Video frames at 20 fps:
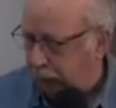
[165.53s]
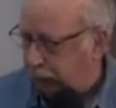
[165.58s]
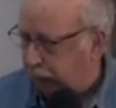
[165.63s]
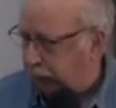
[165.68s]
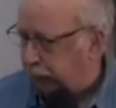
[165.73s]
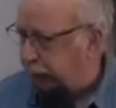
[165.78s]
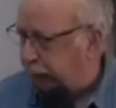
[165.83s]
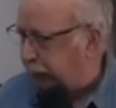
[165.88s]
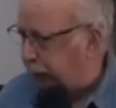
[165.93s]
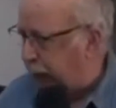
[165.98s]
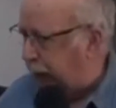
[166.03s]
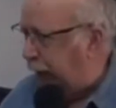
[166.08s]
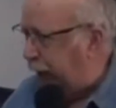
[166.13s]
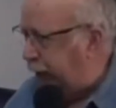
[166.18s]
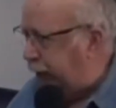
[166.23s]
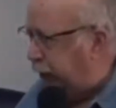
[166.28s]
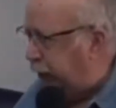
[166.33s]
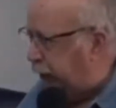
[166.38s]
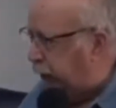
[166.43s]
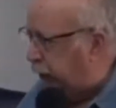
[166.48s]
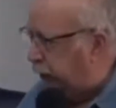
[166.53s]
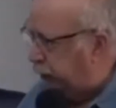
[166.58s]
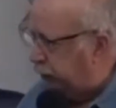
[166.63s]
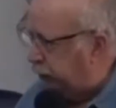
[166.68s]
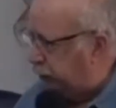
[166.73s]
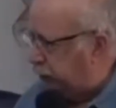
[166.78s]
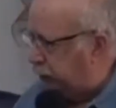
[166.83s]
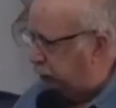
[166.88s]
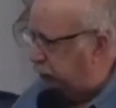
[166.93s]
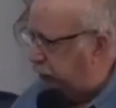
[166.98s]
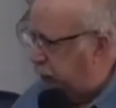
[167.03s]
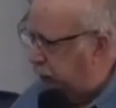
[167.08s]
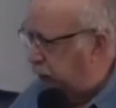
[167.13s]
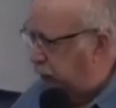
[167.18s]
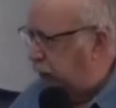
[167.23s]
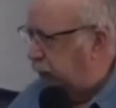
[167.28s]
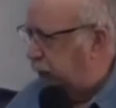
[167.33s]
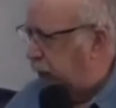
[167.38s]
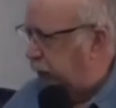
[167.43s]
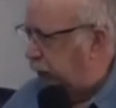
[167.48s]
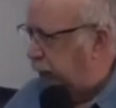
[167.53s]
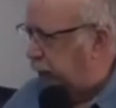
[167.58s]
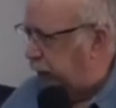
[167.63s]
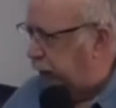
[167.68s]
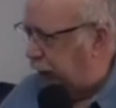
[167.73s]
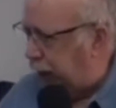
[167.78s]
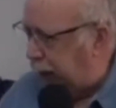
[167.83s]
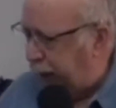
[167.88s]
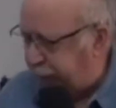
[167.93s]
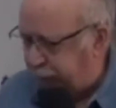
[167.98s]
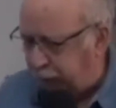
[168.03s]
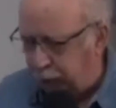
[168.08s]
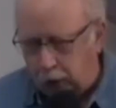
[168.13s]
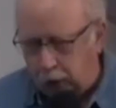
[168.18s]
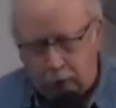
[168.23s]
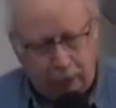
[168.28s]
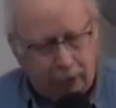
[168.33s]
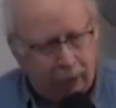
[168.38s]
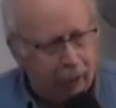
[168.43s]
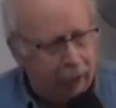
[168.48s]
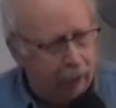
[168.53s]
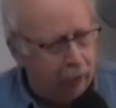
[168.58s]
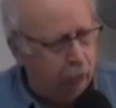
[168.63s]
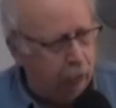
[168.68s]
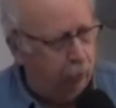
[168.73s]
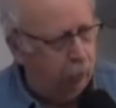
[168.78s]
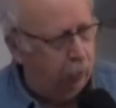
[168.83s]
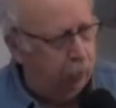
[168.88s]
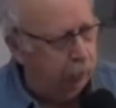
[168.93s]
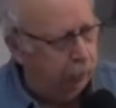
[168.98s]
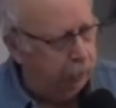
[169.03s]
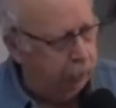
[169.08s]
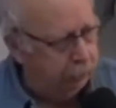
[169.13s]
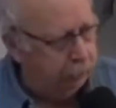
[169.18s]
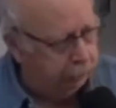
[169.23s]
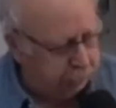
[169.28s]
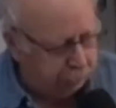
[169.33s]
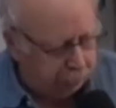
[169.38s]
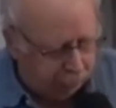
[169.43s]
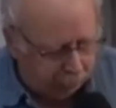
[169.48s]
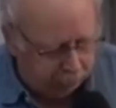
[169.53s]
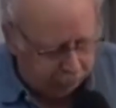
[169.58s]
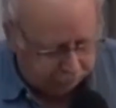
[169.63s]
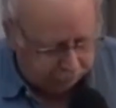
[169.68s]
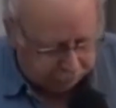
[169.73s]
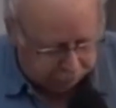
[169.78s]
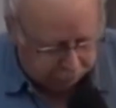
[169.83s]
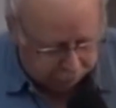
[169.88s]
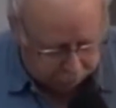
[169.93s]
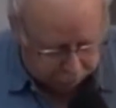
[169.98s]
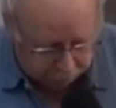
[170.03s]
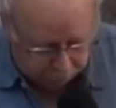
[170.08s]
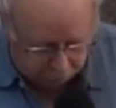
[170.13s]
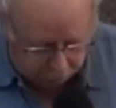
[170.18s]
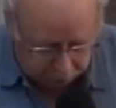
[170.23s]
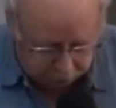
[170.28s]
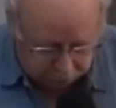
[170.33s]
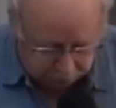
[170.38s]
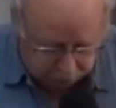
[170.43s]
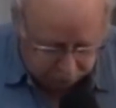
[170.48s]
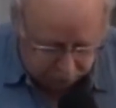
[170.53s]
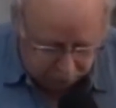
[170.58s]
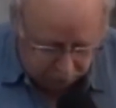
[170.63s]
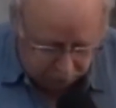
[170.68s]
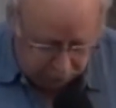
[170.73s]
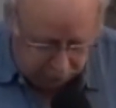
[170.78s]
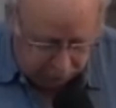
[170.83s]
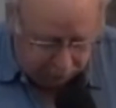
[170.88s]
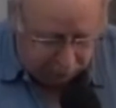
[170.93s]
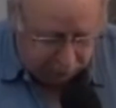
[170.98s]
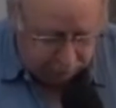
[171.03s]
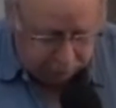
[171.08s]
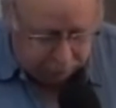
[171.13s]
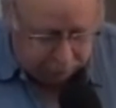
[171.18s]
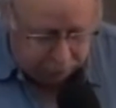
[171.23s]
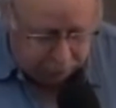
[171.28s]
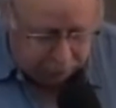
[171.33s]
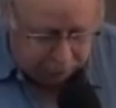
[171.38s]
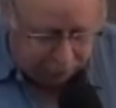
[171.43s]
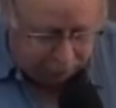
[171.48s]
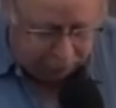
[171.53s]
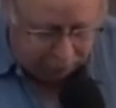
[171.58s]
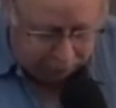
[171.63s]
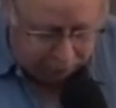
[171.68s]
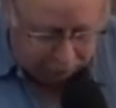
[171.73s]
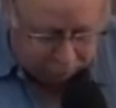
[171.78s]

that I use, that I fall back on in this kind of situation. And I say, the Bible